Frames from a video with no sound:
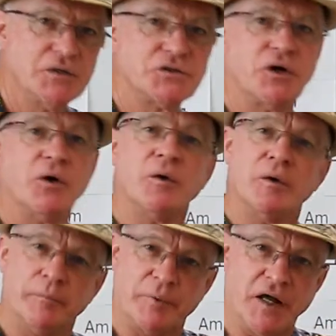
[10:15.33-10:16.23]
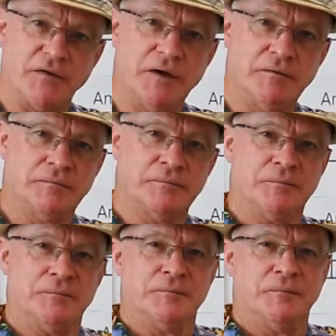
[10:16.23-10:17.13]
So breathe in
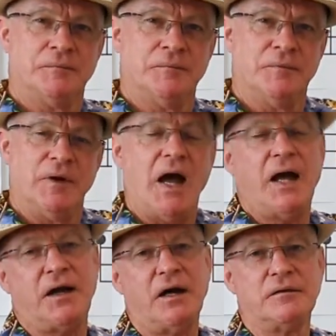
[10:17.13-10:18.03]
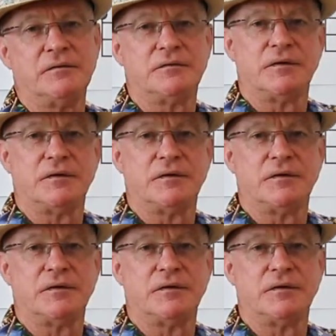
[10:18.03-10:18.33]
and out